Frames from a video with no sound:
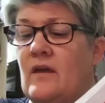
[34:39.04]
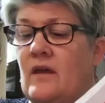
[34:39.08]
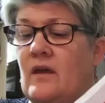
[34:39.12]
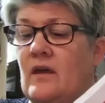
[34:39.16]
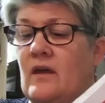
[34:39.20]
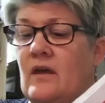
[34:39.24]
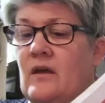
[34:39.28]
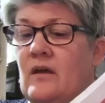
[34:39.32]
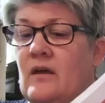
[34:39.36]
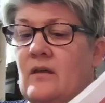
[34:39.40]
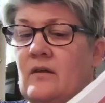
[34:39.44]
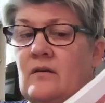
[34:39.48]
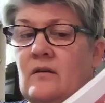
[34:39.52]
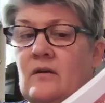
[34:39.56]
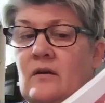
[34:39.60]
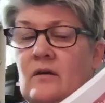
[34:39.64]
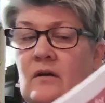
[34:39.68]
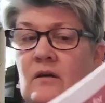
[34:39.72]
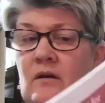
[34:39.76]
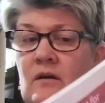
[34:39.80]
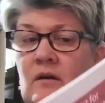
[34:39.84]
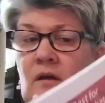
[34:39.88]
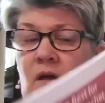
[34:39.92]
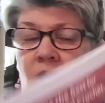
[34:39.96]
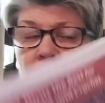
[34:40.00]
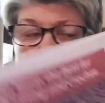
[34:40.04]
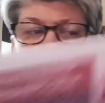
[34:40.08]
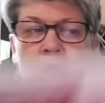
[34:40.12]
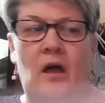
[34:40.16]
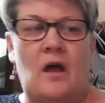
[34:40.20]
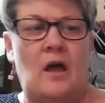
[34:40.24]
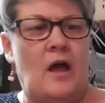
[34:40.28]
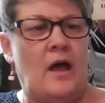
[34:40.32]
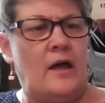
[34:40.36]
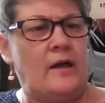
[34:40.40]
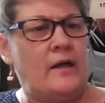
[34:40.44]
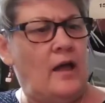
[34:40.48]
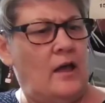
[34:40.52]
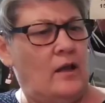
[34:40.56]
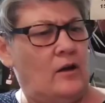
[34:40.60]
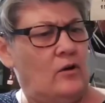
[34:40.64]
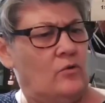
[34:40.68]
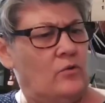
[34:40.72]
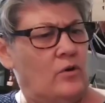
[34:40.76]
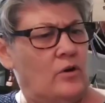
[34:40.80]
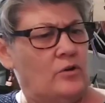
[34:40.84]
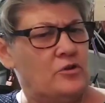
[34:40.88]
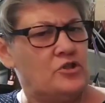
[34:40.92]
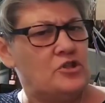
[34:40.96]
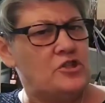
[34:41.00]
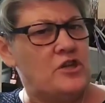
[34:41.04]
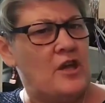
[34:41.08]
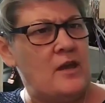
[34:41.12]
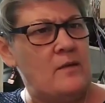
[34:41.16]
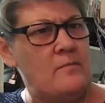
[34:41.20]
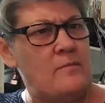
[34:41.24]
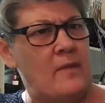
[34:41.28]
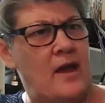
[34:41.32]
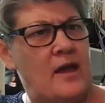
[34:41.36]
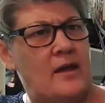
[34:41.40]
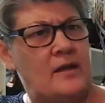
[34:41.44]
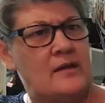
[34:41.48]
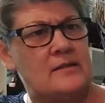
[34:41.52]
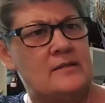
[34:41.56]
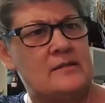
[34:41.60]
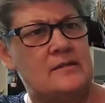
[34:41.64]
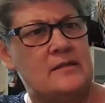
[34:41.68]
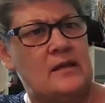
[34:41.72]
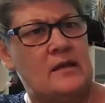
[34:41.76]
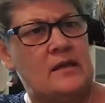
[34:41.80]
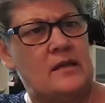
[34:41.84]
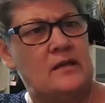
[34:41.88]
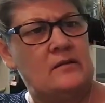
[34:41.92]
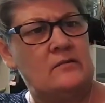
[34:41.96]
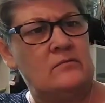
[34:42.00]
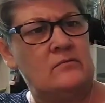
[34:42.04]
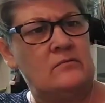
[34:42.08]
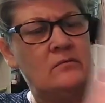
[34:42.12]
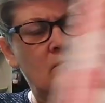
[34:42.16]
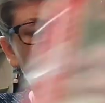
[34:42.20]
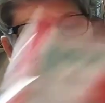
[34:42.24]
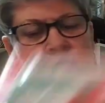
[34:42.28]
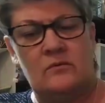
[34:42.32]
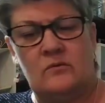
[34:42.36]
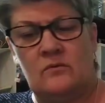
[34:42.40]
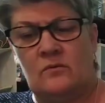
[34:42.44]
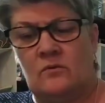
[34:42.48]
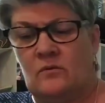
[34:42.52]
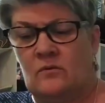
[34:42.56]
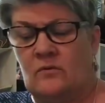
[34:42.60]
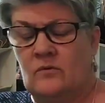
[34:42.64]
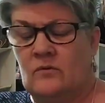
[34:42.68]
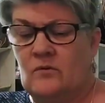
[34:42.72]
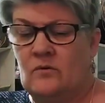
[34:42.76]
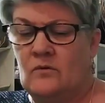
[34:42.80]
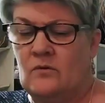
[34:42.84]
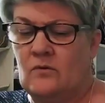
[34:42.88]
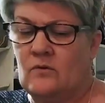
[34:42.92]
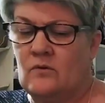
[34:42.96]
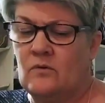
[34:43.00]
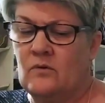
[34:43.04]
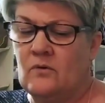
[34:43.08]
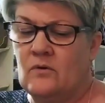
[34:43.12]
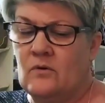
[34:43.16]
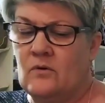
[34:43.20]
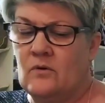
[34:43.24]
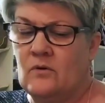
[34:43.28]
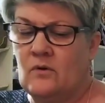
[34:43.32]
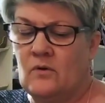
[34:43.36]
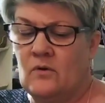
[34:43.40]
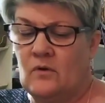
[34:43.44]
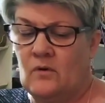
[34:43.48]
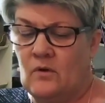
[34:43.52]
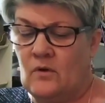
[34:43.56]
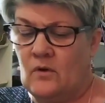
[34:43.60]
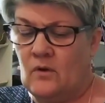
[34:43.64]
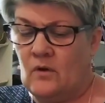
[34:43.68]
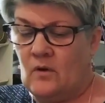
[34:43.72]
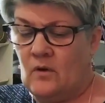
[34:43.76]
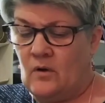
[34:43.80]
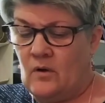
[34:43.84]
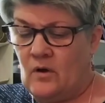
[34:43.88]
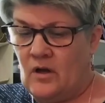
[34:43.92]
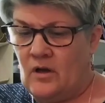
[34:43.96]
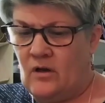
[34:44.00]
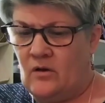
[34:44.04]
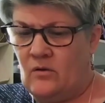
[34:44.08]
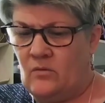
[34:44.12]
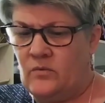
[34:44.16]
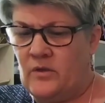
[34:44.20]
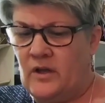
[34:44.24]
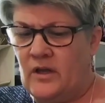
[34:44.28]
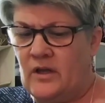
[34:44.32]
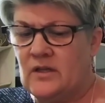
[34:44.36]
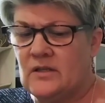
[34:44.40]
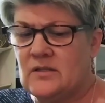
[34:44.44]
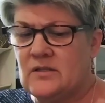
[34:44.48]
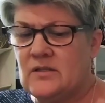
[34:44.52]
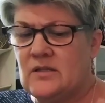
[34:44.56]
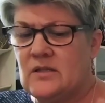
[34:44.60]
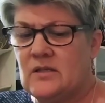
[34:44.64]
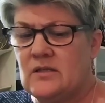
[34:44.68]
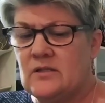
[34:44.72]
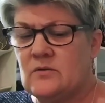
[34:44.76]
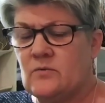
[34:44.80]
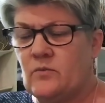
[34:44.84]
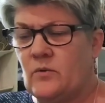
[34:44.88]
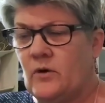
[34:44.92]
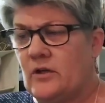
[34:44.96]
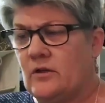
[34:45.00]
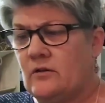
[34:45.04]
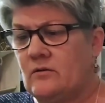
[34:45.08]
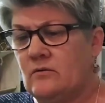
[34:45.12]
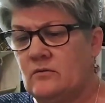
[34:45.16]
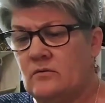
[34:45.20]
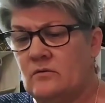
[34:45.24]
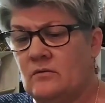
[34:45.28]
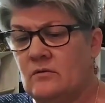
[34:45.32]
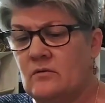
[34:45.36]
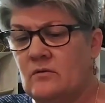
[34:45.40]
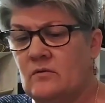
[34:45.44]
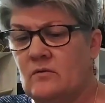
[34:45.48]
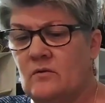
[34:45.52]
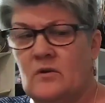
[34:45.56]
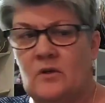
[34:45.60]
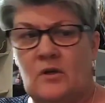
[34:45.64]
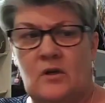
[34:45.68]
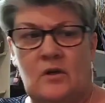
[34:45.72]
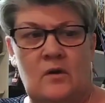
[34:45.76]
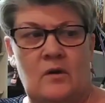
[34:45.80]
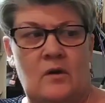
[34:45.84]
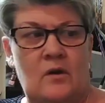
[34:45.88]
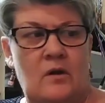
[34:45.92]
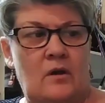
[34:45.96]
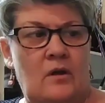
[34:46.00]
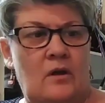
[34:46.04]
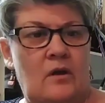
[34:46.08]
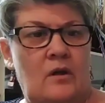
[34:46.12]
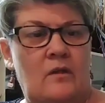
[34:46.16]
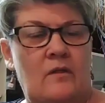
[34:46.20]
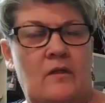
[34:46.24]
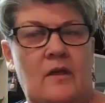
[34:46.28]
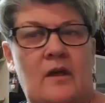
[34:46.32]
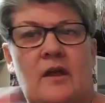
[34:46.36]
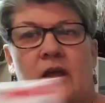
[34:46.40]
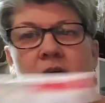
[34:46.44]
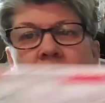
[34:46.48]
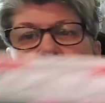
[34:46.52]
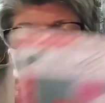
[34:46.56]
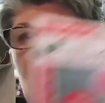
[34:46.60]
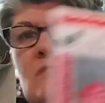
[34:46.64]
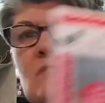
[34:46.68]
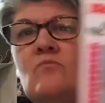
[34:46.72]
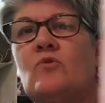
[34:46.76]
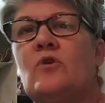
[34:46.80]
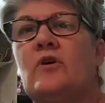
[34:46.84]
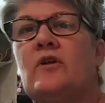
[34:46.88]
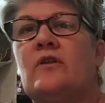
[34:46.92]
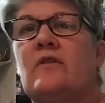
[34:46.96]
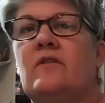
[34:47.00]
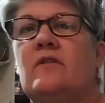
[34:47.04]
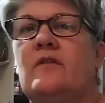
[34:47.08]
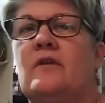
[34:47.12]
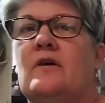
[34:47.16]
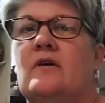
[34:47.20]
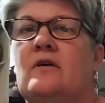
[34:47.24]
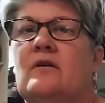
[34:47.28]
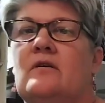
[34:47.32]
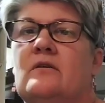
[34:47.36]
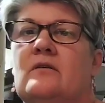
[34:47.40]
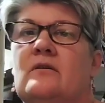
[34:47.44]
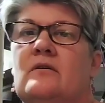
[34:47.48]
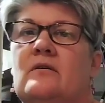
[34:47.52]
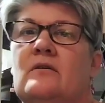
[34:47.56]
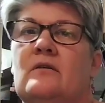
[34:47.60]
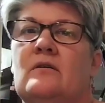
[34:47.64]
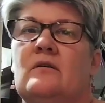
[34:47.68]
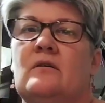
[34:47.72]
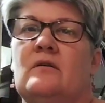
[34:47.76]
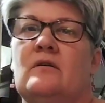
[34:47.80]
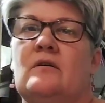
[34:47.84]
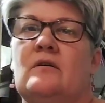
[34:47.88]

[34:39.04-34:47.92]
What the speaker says: And then I got a crochet magazine. I don't think it's this one that came with the